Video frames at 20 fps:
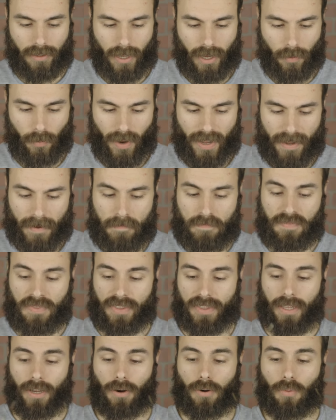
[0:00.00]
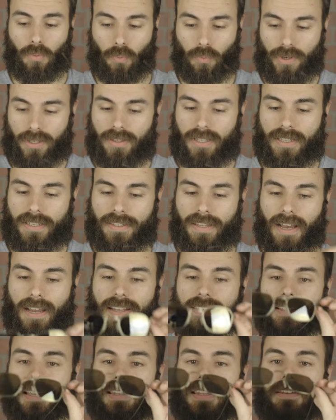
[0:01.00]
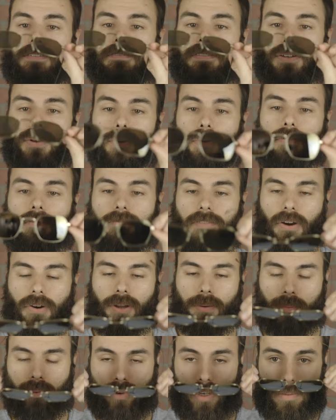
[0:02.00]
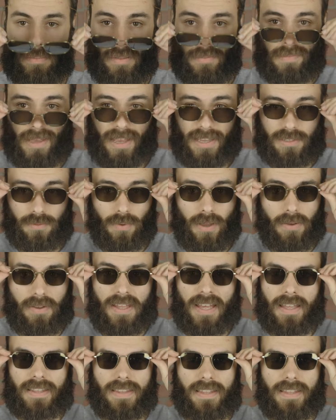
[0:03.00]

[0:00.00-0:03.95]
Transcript: lightweight. They are really nice and they feel very premium as well.